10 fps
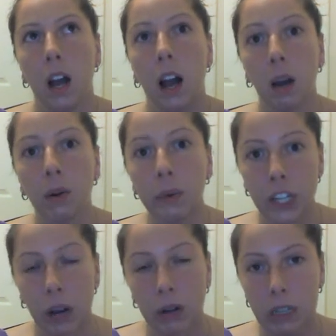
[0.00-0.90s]
I would
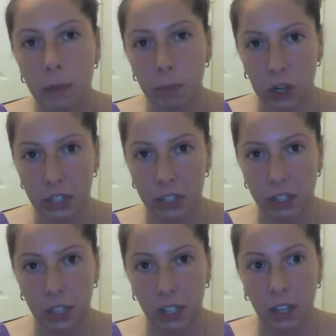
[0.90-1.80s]
reach out to them
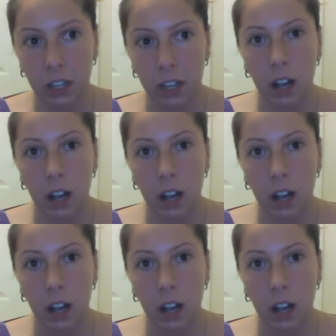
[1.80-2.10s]
personally.